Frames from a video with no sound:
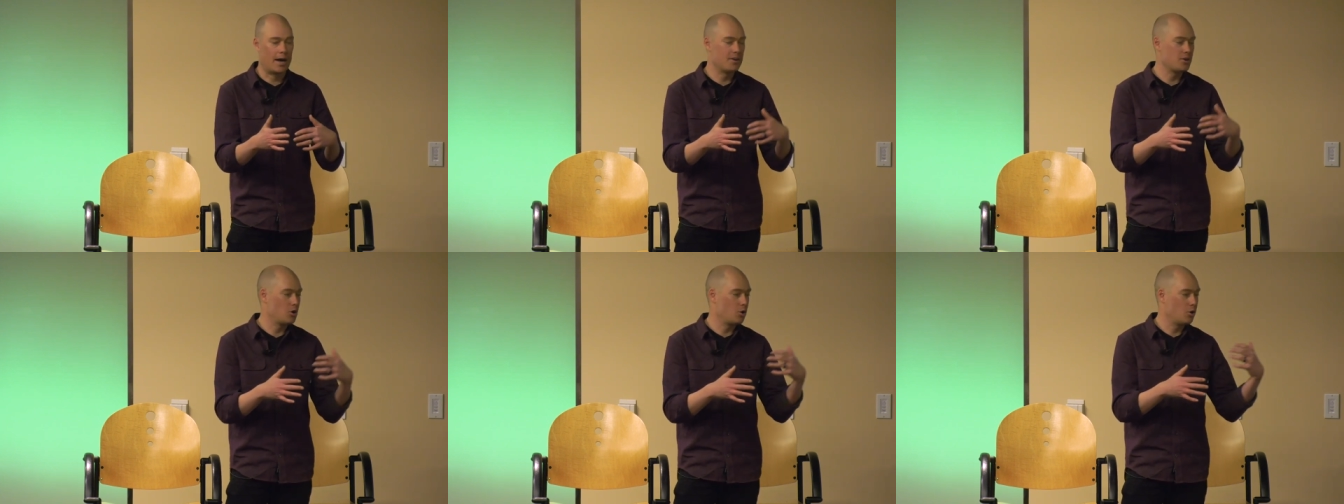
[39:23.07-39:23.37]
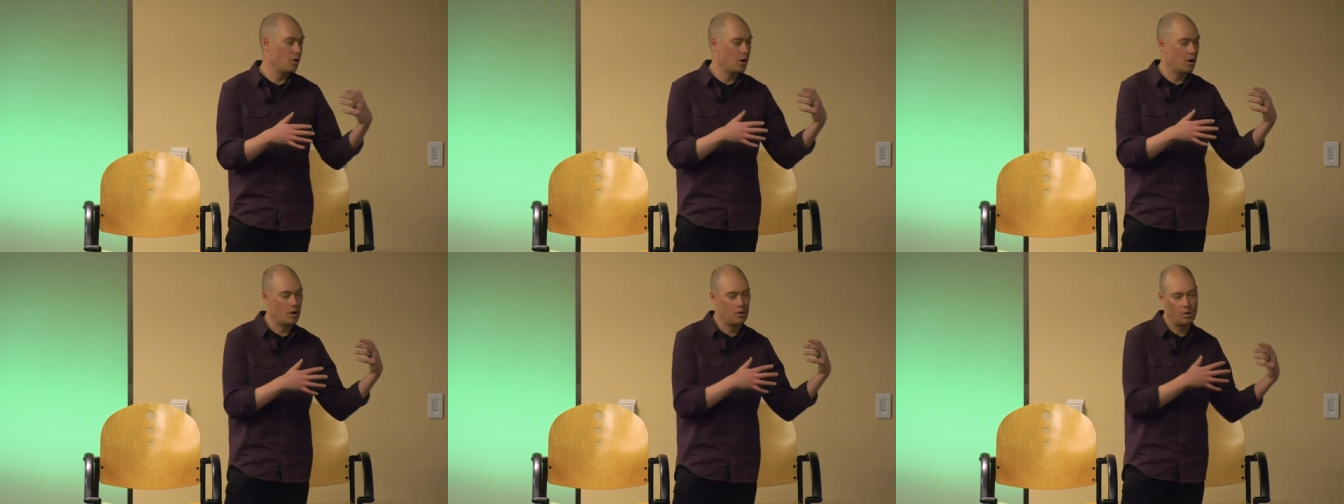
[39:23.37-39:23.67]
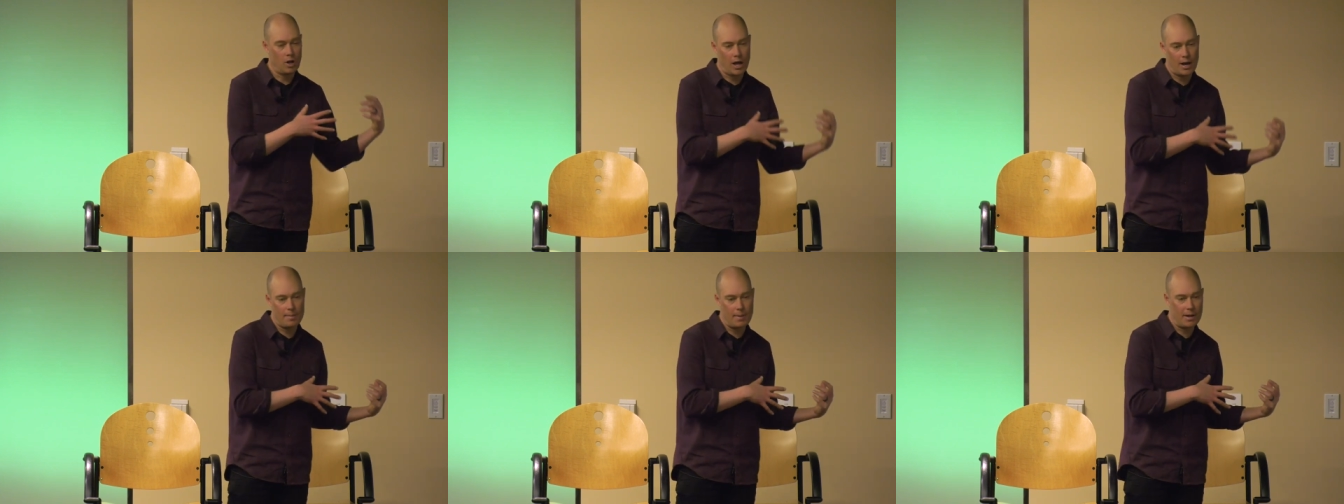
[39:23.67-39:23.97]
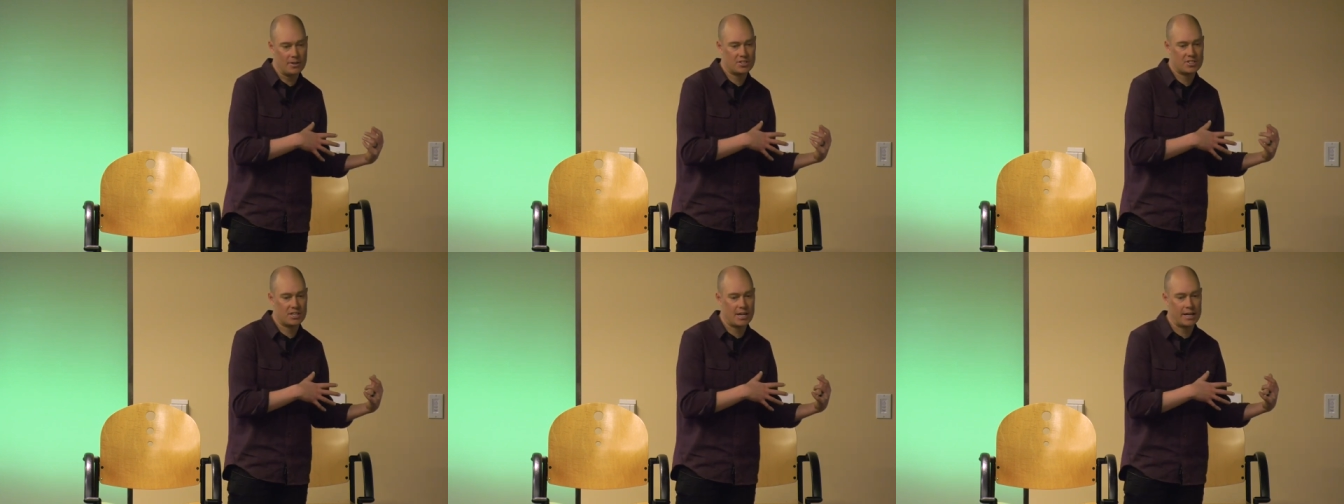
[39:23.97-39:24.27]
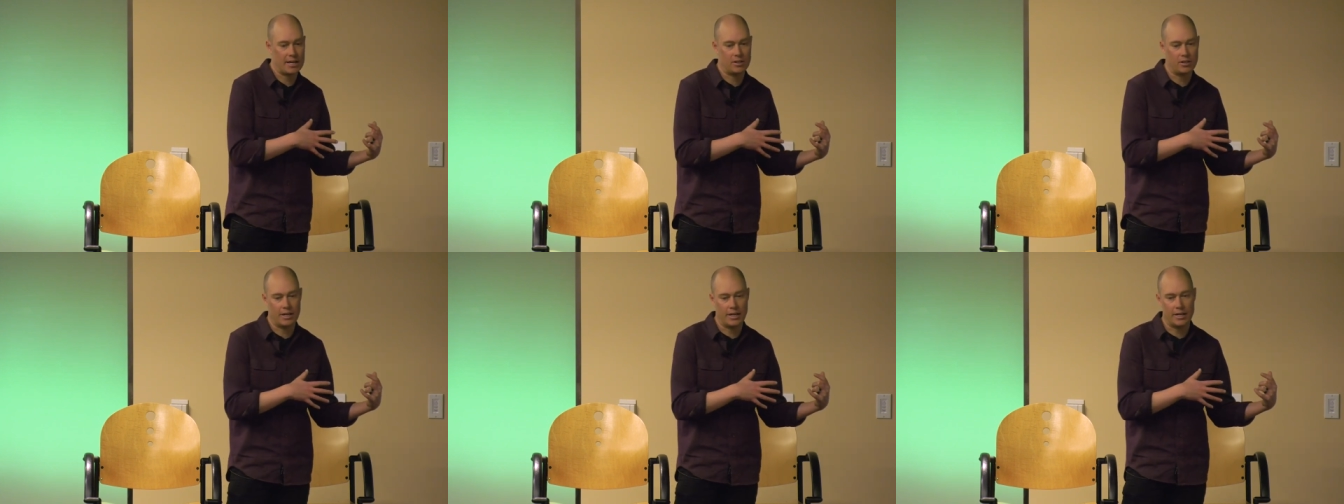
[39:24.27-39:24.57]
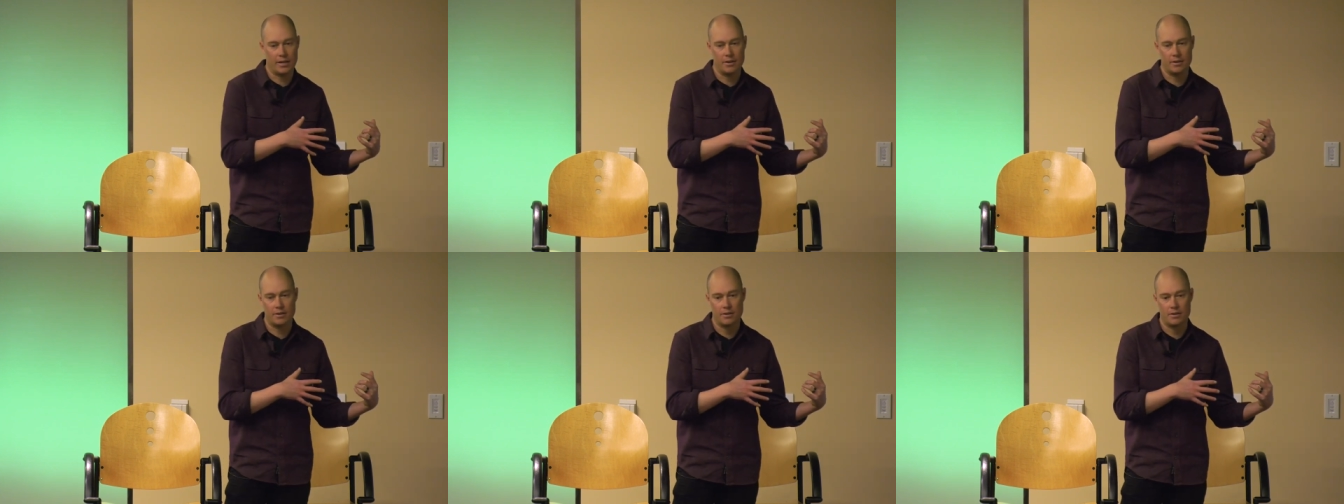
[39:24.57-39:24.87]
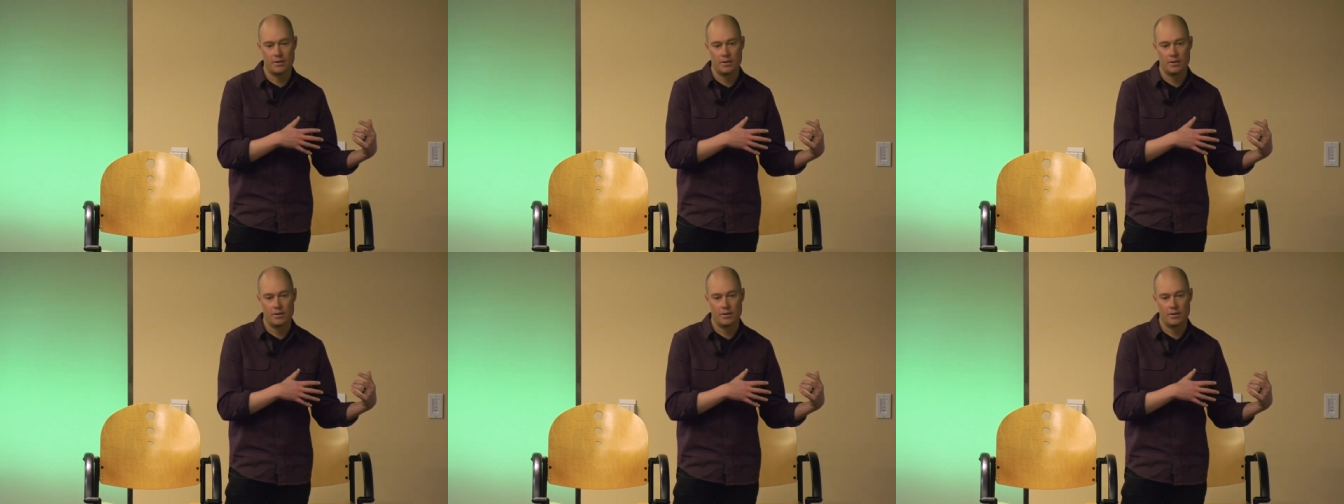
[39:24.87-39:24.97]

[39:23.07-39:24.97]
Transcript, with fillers: I know a lot about cycling.